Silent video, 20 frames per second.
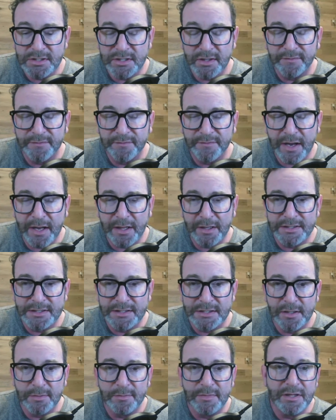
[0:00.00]
The
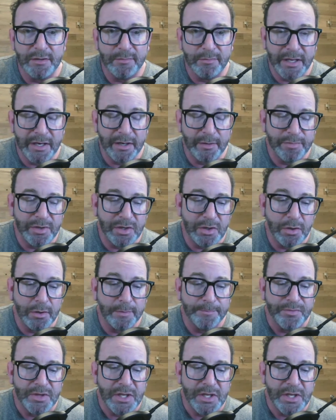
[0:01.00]
Follistim and the Minipure,